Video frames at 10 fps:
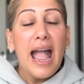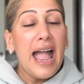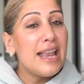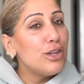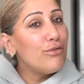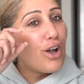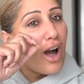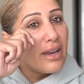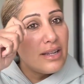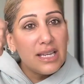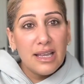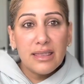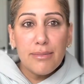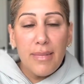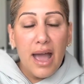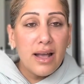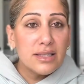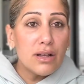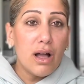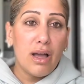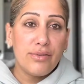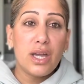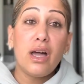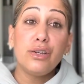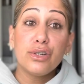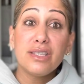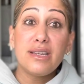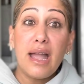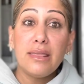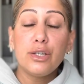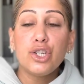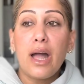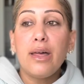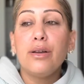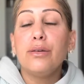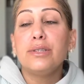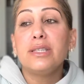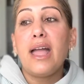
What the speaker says: And you've got to take the mask off to understand the shadows.